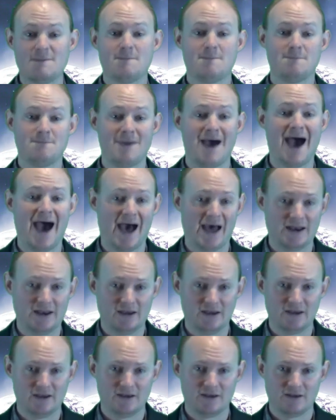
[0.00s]
mad.
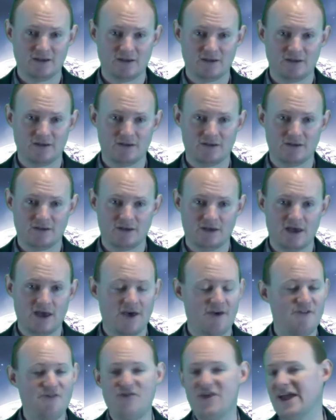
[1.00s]

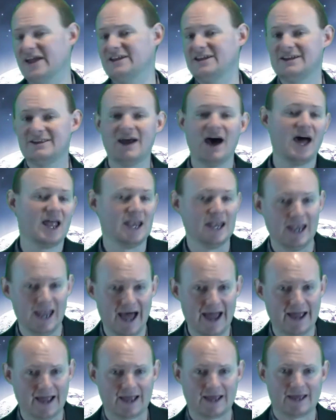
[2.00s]
They did not
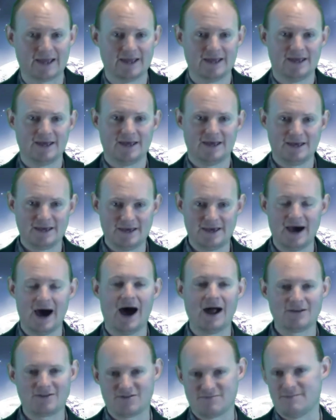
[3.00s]
like
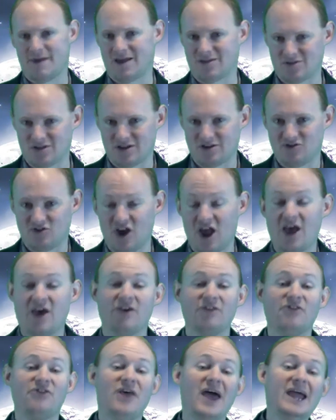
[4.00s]
God's message.
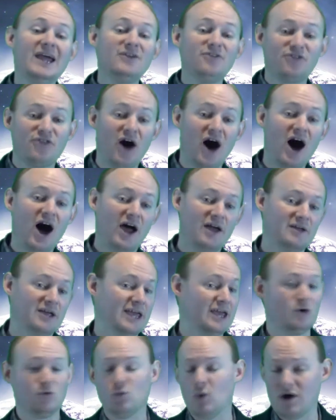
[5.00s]
They thought
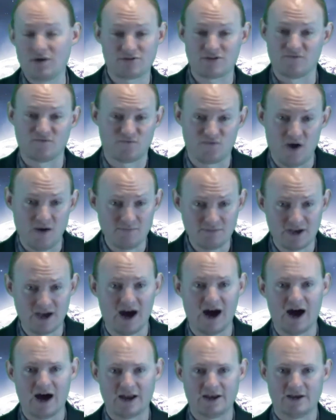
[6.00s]
it wasn't from
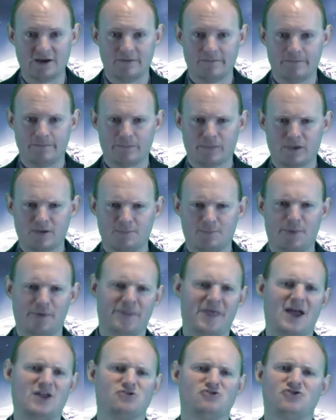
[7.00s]
God, but
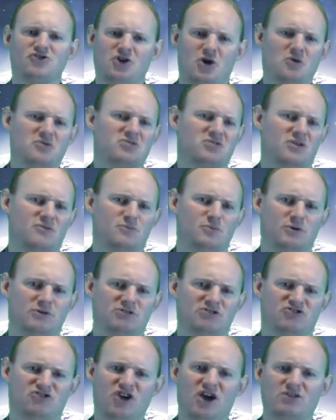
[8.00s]
that Joseph was
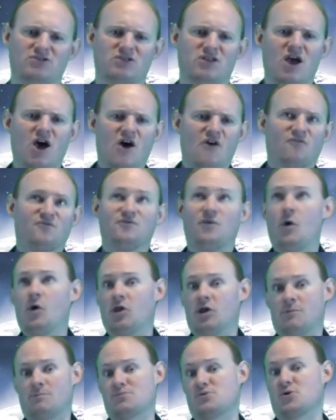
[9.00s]
just full
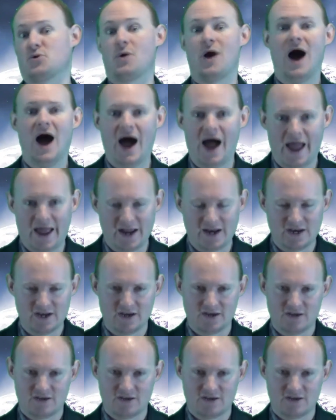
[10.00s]
of pride.